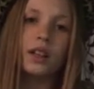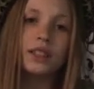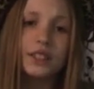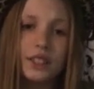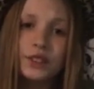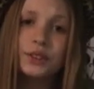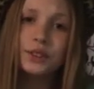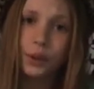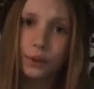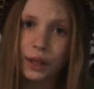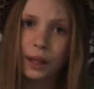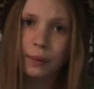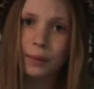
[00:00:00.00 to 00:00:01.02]
Dear No
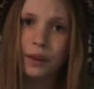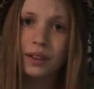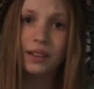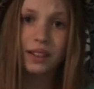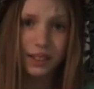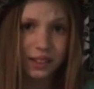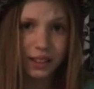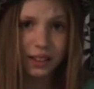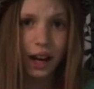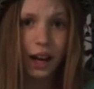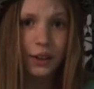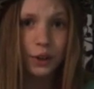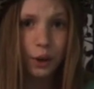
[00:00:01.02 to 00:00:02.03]
Name, listen,
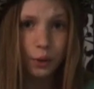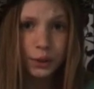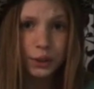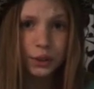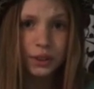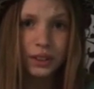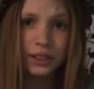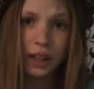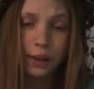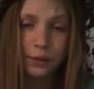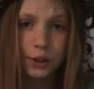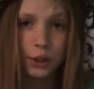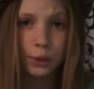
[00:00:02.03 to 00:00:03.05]
I know you're in a
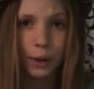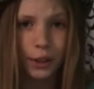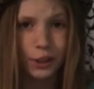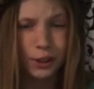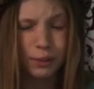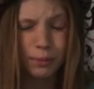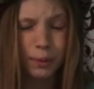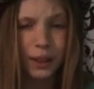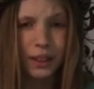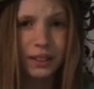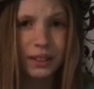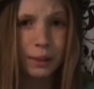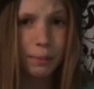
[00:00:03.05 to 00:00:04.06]
tough situation,
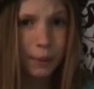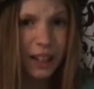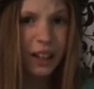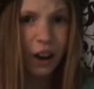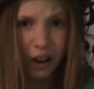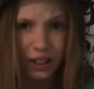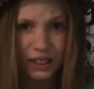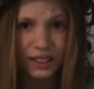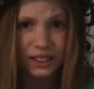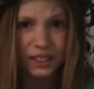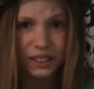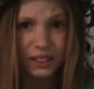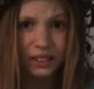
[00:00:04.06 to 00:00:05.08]
but to be
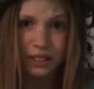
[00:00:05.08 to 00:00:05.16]
honest,